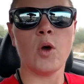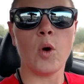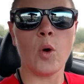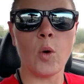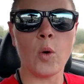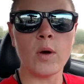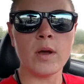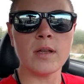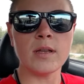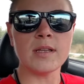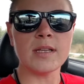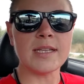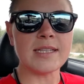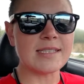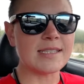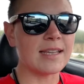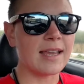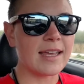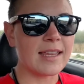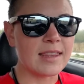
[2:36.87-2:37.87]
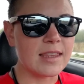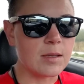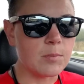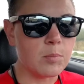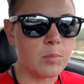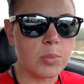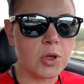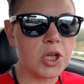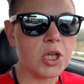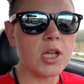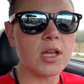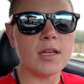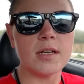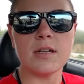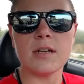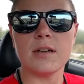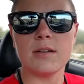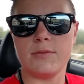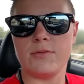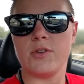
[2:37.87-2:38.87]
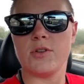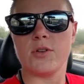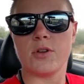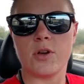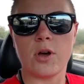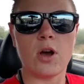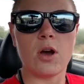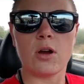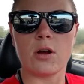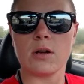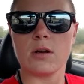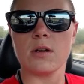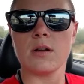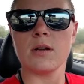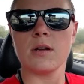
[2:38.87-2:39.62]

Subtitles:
Oil is like the blood of your car.